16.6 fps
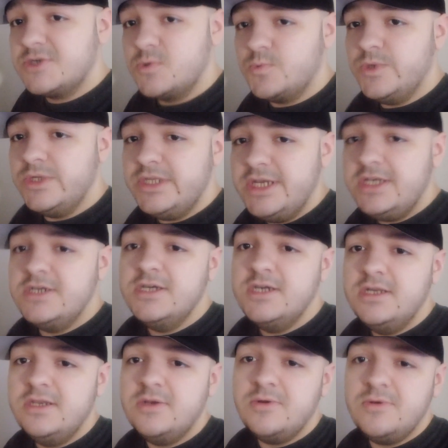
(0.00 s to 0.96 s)
a really
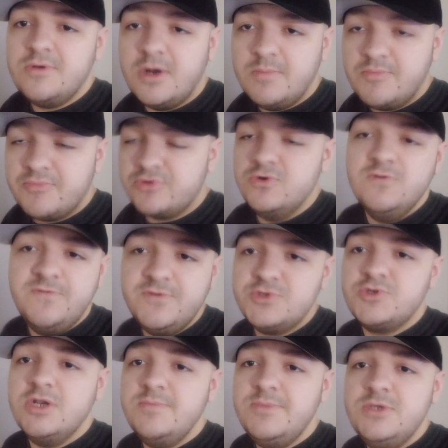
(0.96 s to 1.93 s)
good Proof
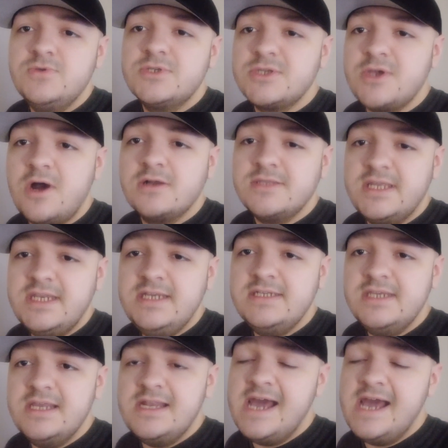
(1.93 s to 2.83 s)
tribute song that he did.